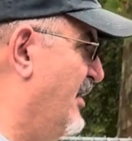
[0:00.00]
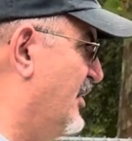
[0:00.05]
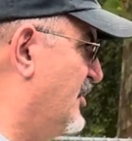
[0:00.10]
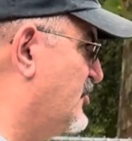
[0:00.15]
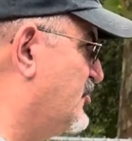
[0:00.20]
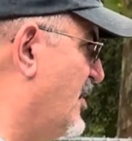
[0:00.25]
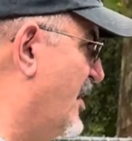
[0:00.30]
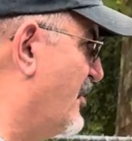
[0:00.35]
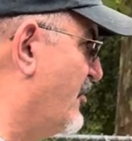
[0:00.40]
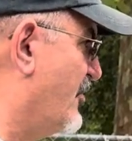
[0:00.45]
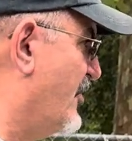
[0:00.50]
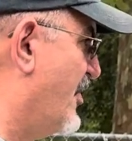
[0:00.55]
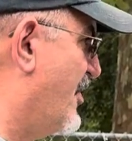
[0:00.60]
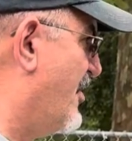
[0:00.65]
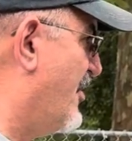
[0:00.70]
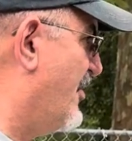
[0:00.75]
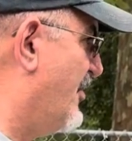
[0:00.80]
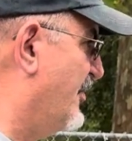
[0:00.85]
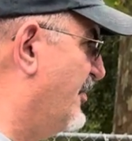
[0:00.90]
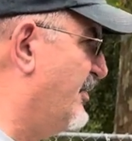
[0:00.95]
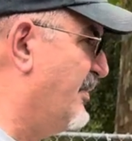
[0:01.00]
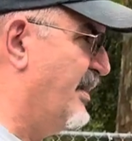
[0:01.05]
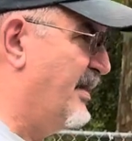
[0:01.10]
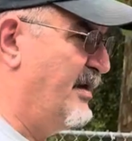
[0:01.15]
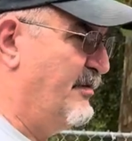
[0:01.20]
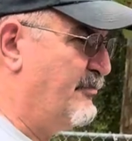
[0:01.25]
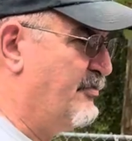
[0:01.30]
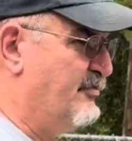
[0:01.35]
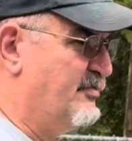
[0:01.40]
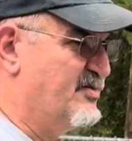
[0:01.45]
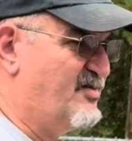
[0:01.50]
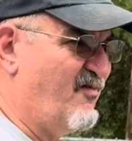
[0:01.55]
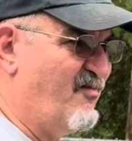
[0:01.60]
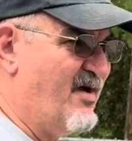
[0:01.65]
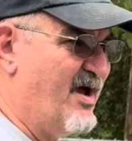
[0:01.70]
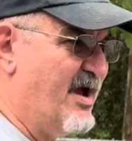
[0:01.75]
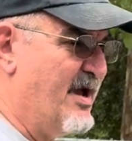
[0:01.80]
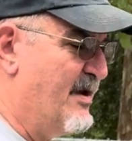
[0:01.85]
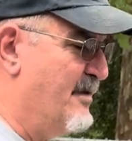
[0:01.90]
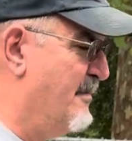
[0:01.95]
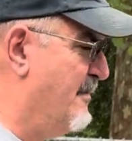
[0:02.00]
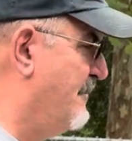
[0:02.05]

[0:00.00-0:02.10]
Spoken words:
trailer and all, and it pulls fine.